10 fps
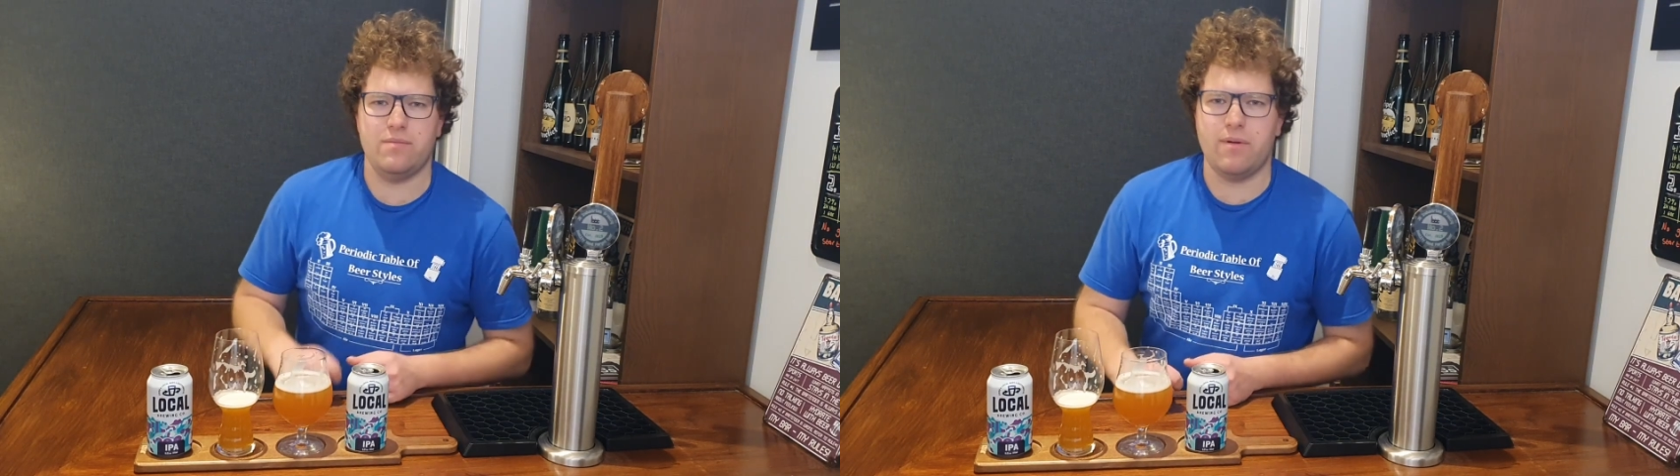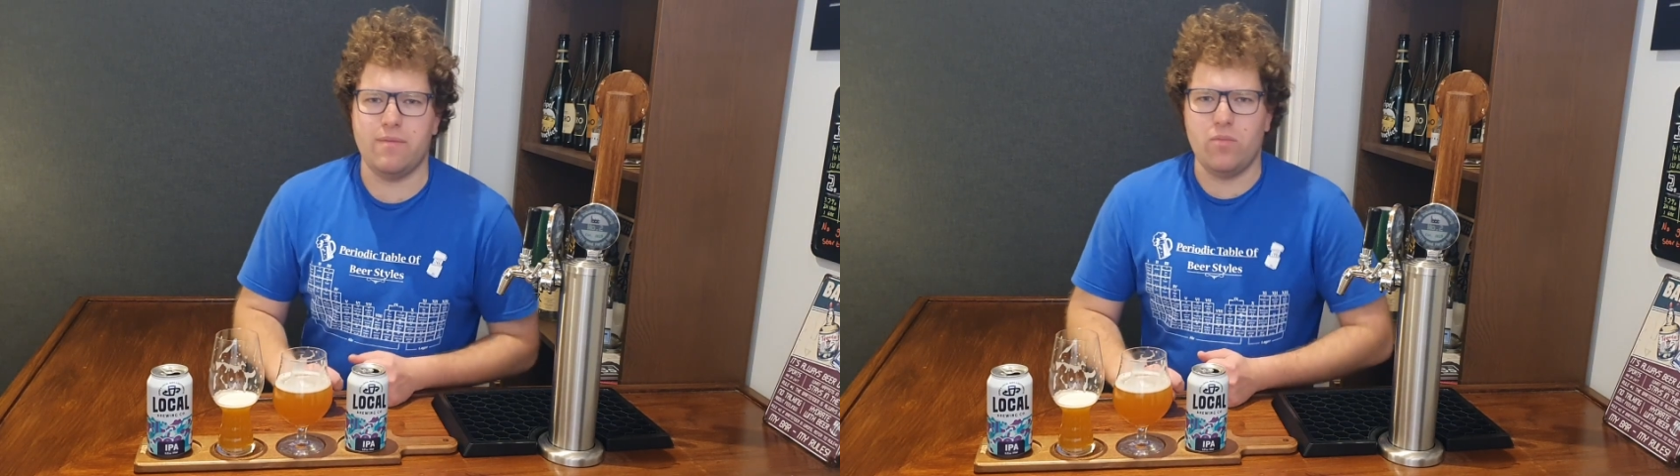
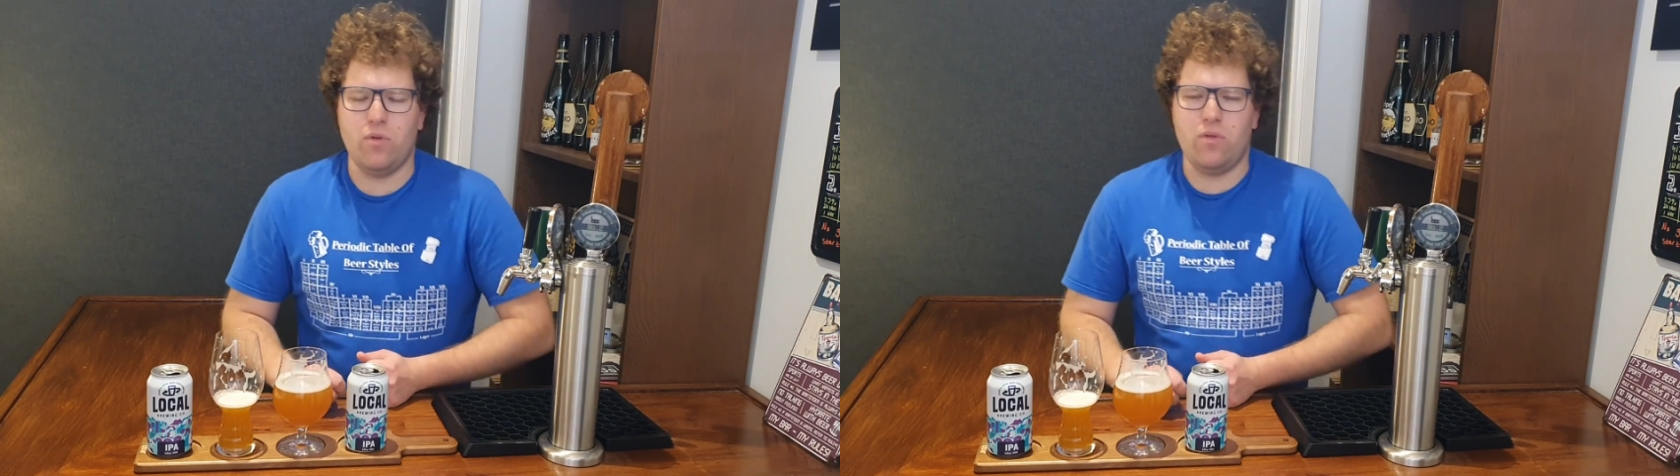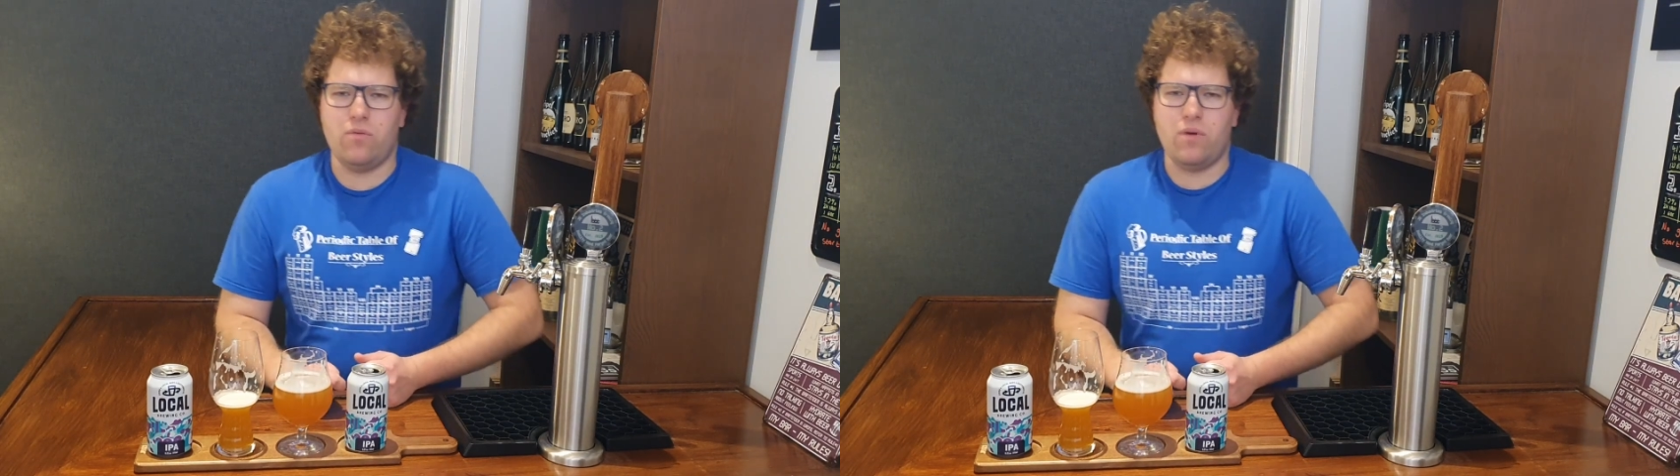probably
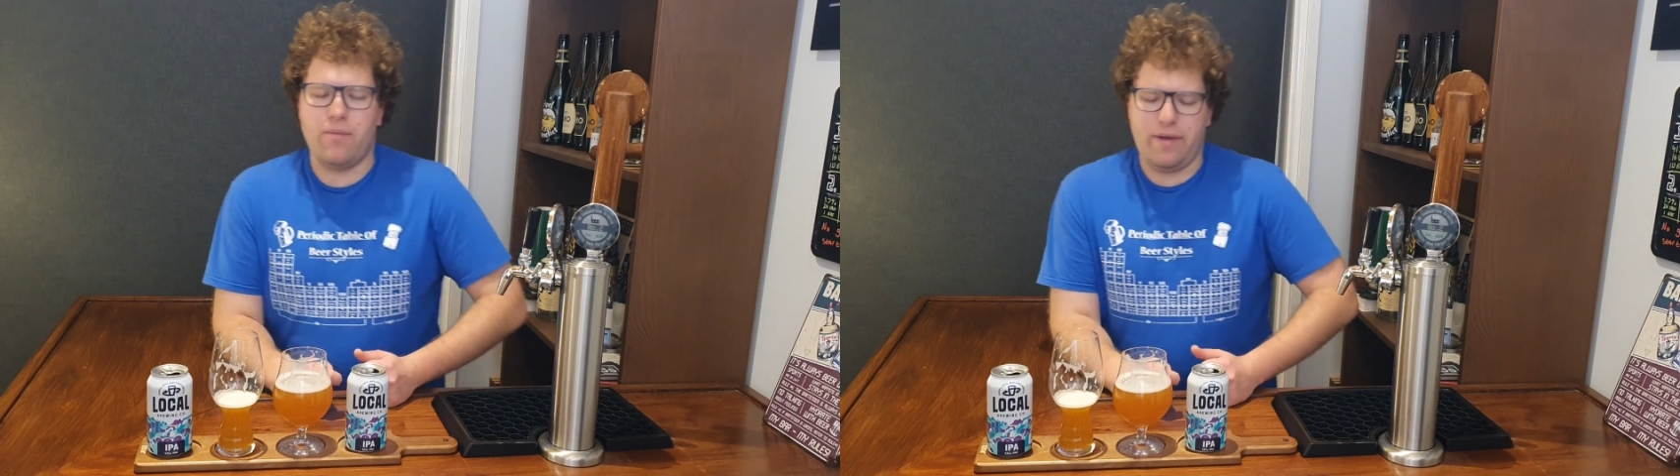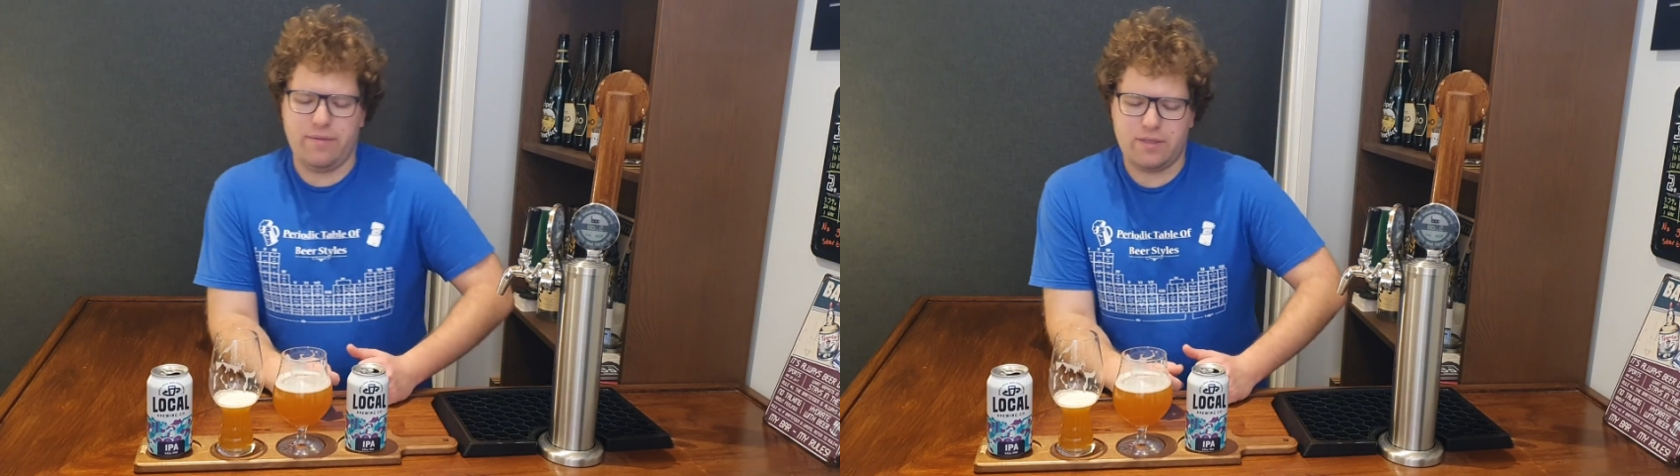more the
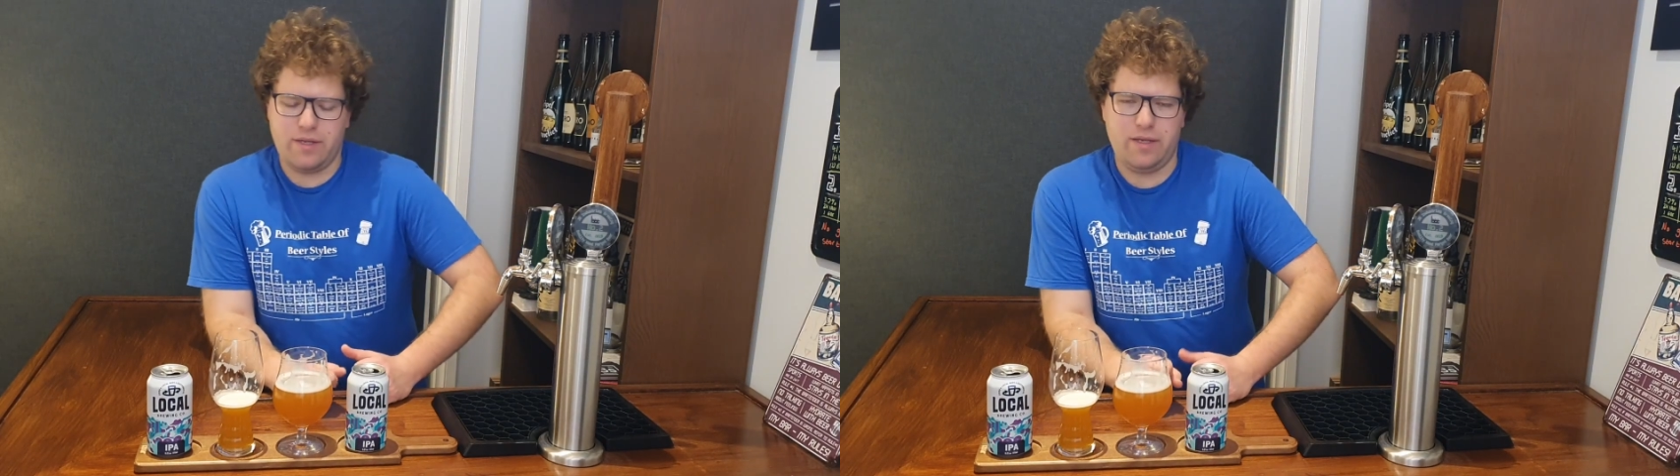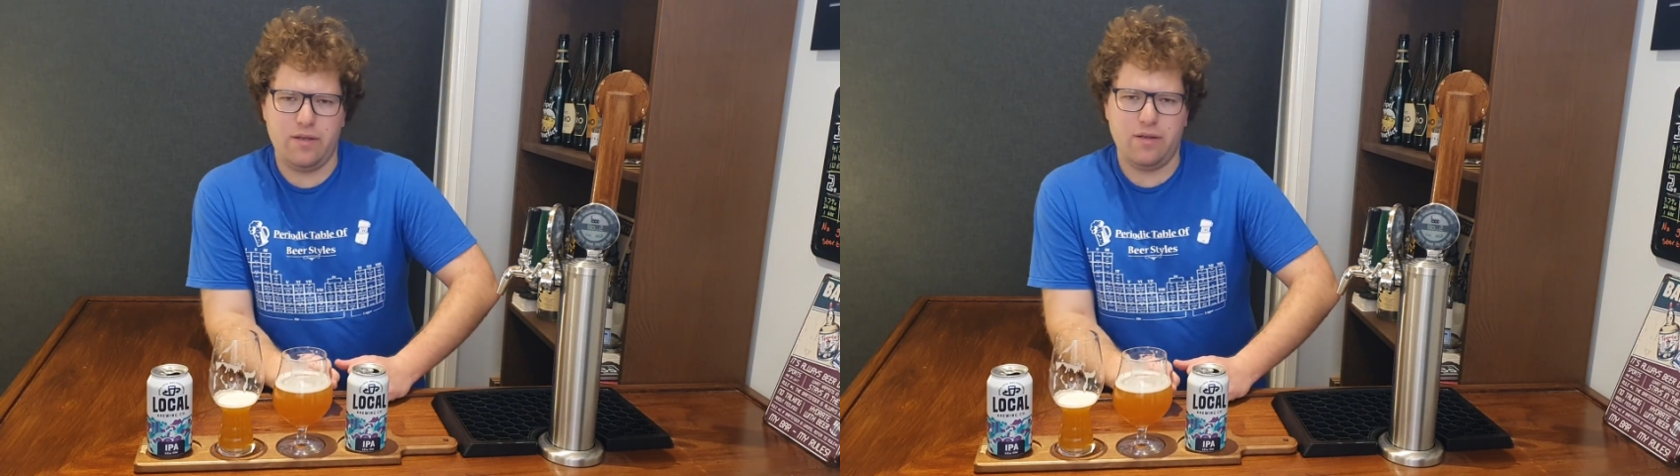right way of
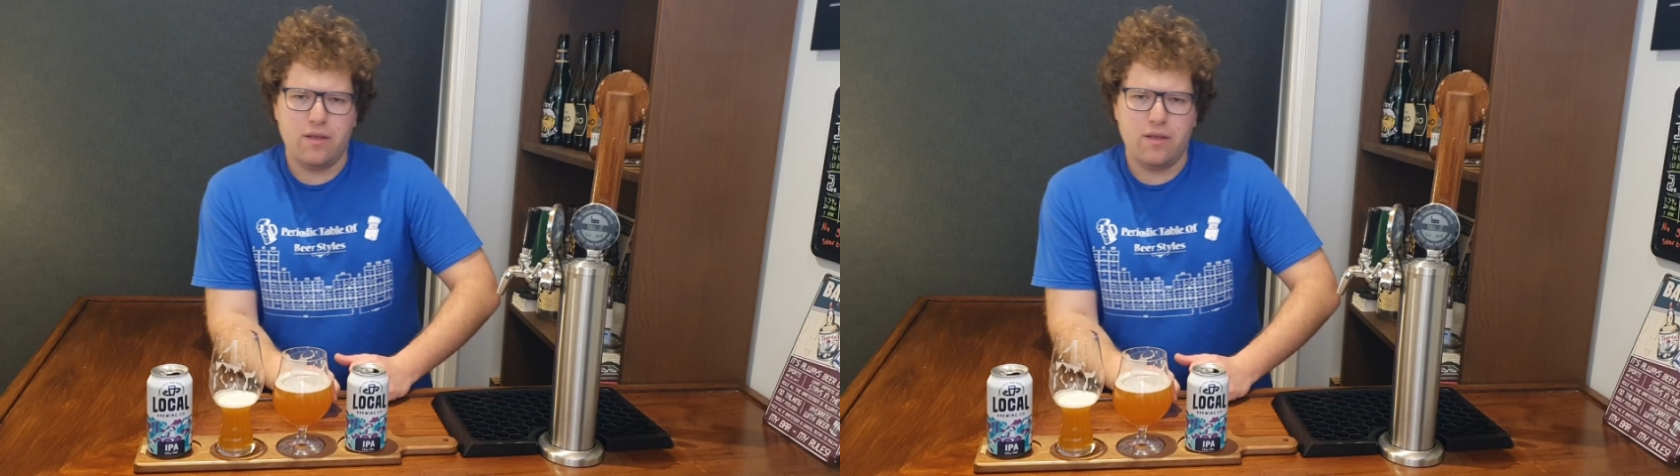saying it.